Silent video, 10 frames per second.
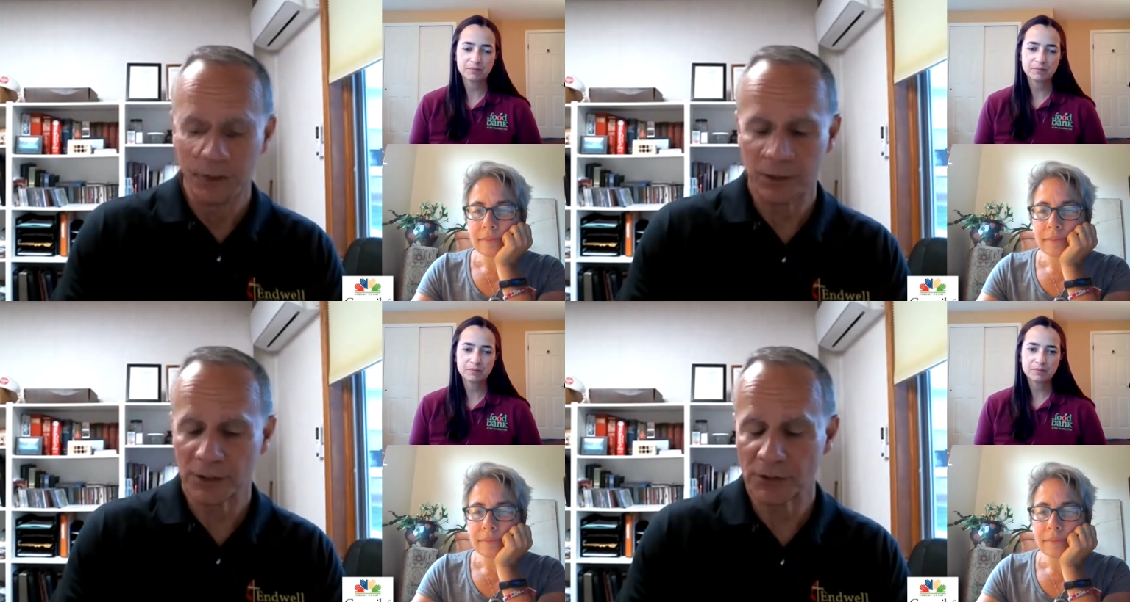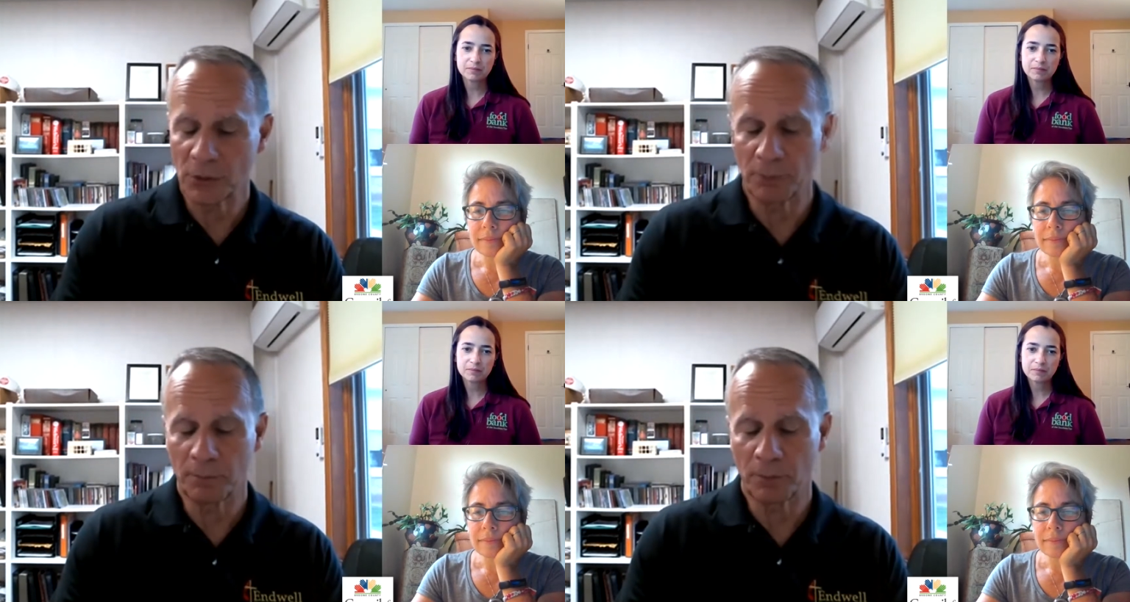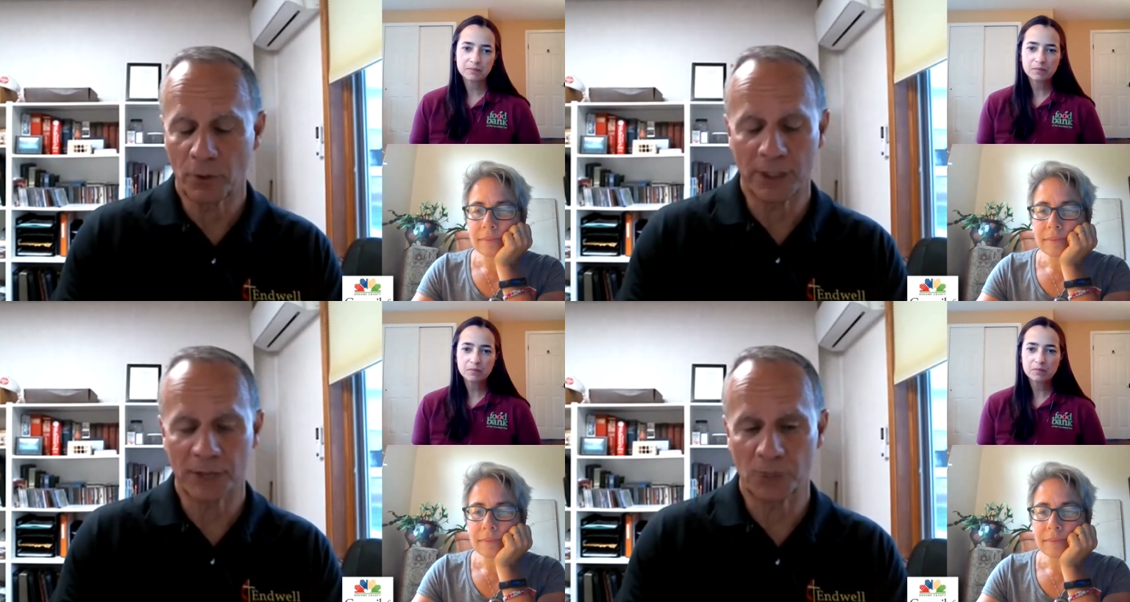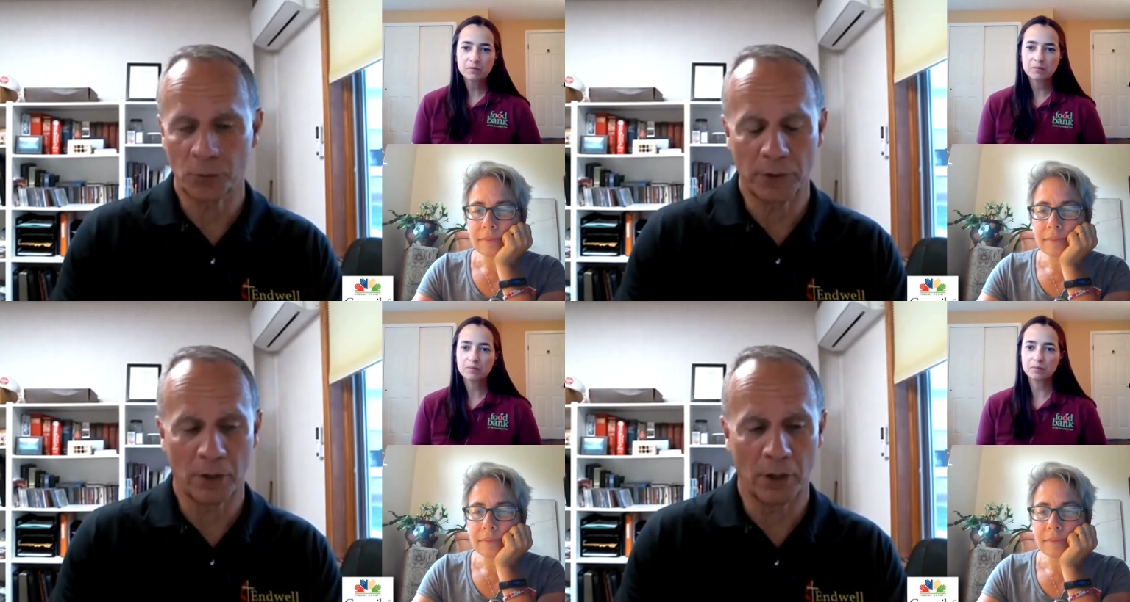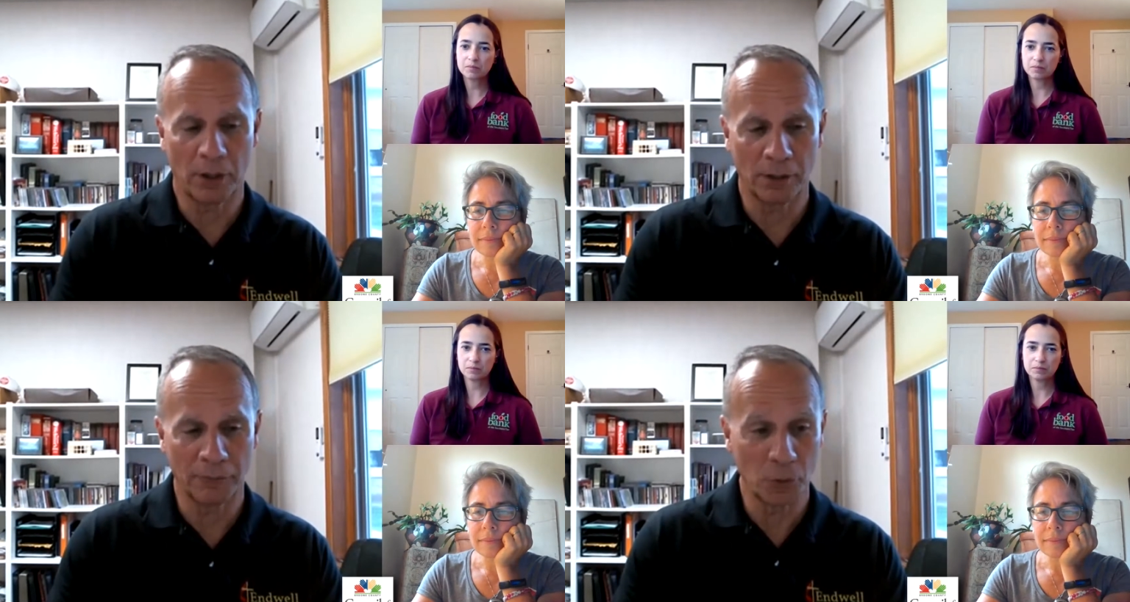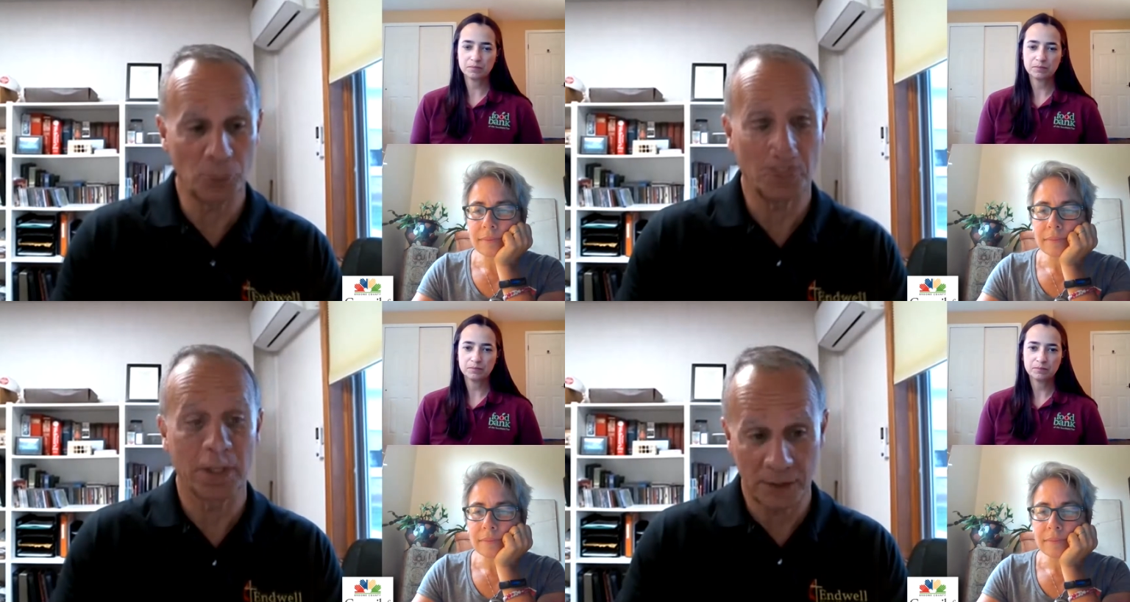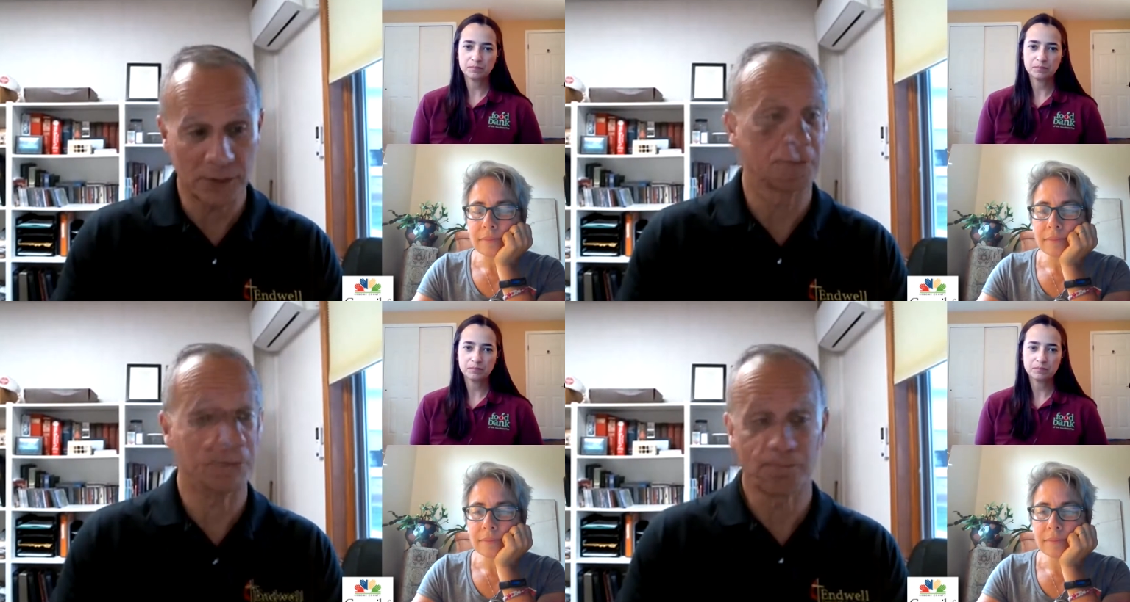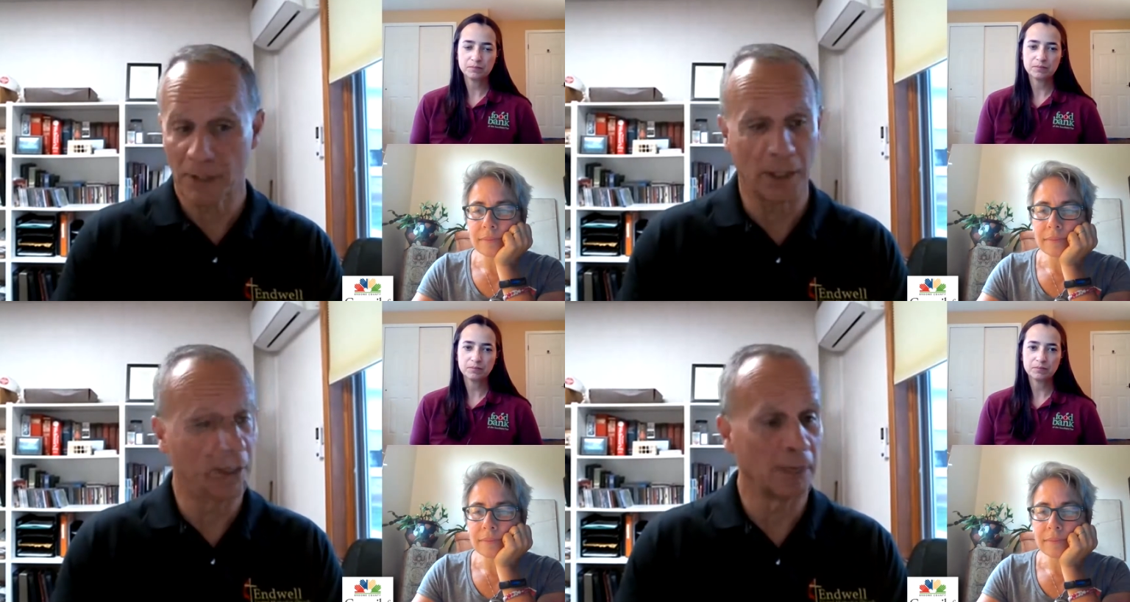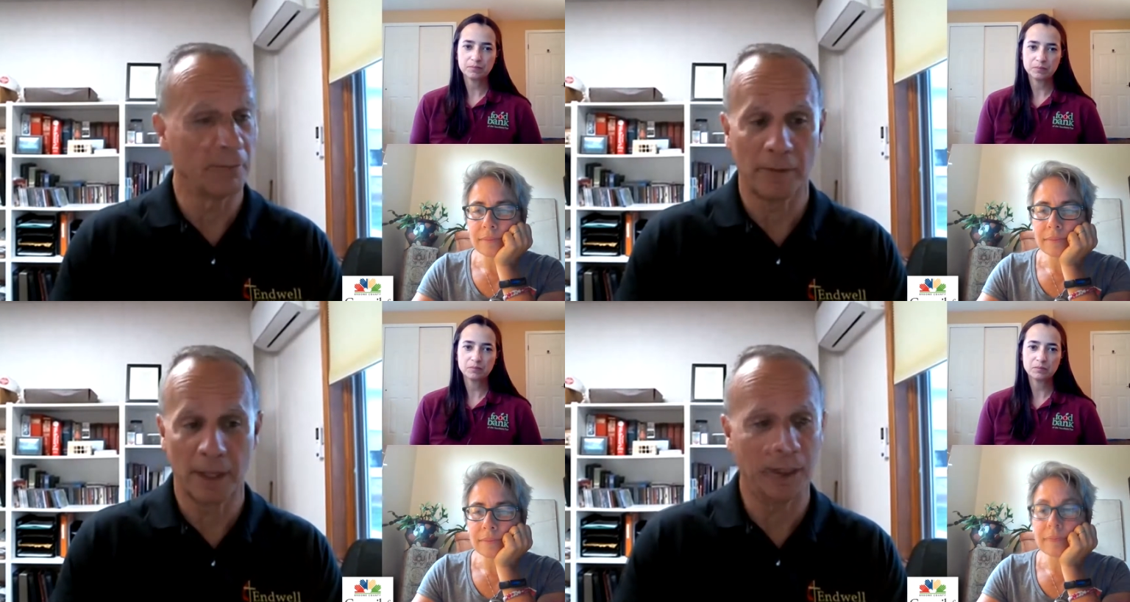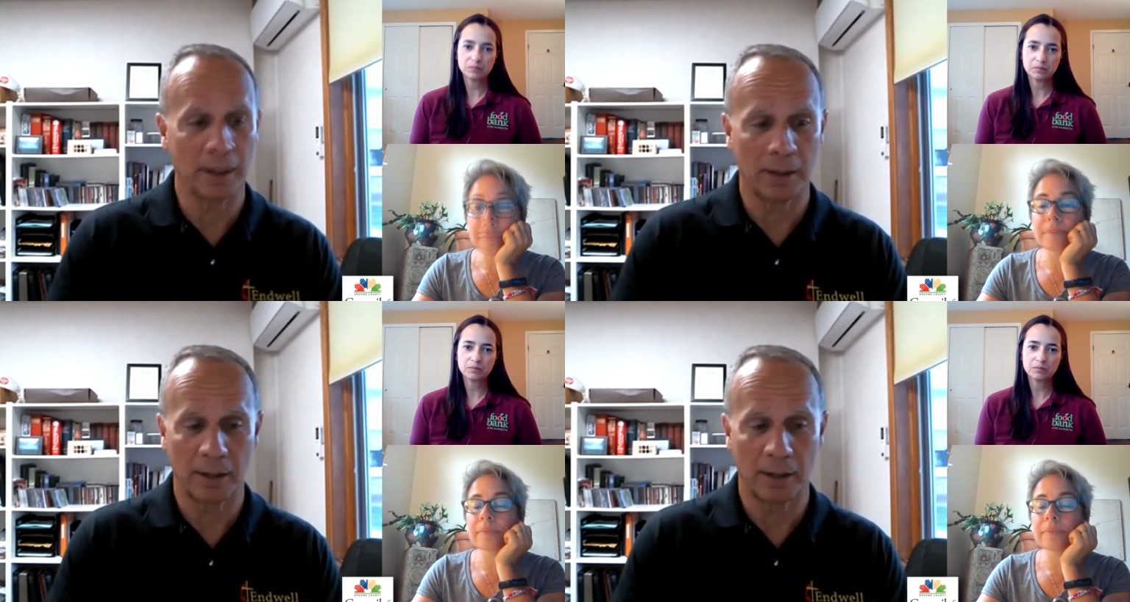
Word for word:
Speaker 1: just so impressed with all of those plates um, that uh,